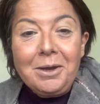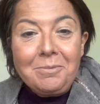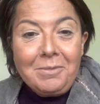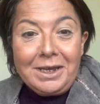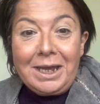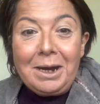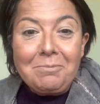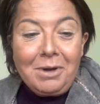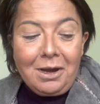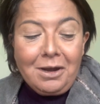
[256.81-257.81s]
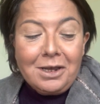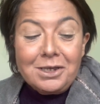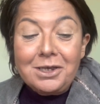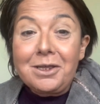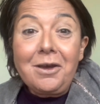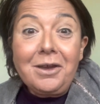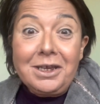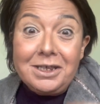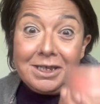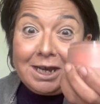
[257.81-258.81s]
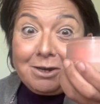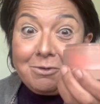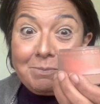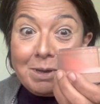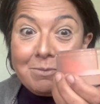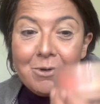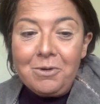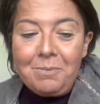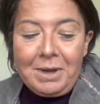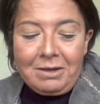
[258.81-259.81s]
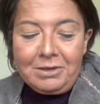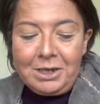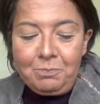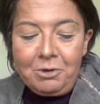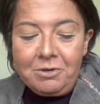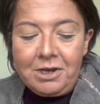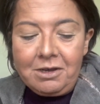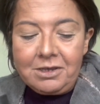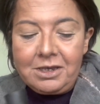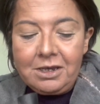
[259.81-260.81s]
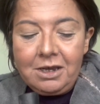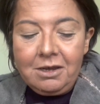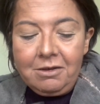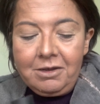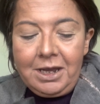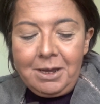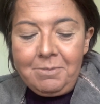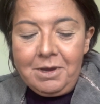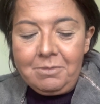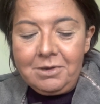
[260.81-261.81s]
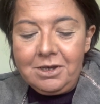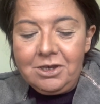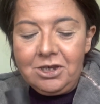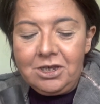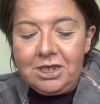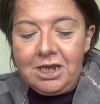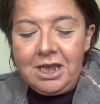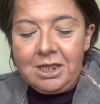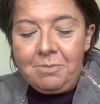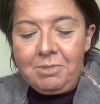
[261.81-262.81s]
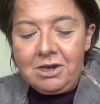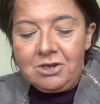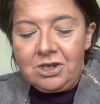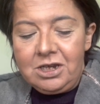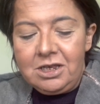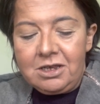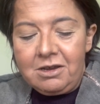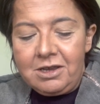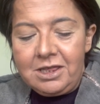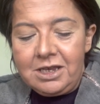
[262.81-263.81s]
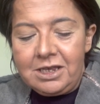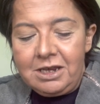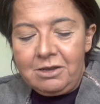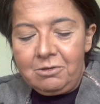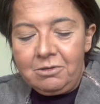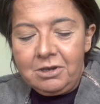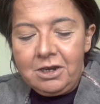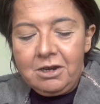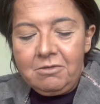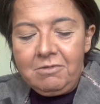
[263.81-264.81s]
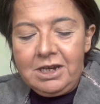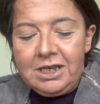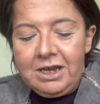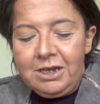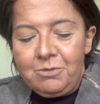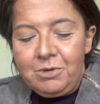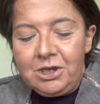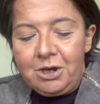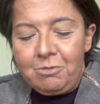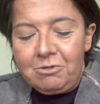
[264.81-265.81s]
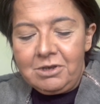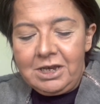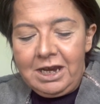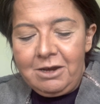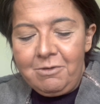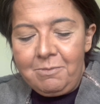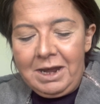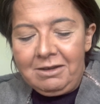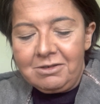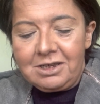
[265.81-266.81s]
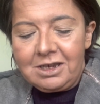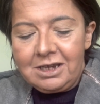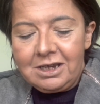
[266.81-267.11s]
my camera so that I can tell you a bit more about this product. Okay, but I'm going to just stick the brush inside this little recess, which I will tell you about,